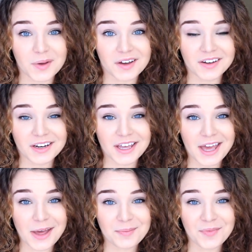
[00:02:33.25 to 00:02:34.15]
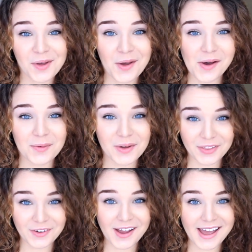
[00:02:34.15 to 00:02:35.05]
We are gonna game
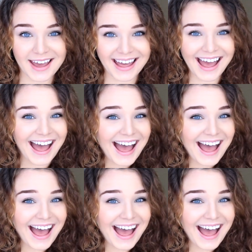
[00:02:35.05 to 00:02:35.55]
with Gray.